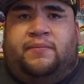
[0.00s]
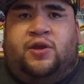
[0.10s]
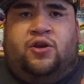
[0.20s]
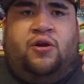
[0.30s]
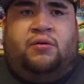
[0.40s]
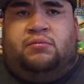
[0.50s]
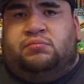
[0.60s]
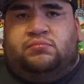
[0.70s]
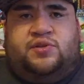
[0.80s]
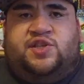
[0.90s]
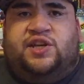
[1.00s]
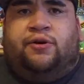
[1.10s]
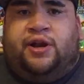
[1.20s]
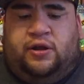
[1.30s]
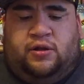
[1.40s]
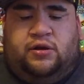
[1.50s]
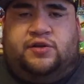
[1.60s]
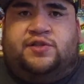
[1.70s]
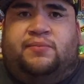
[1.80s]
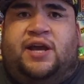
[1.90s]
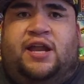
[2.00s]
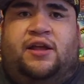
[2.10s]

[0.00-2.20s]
you know, cereal or some kind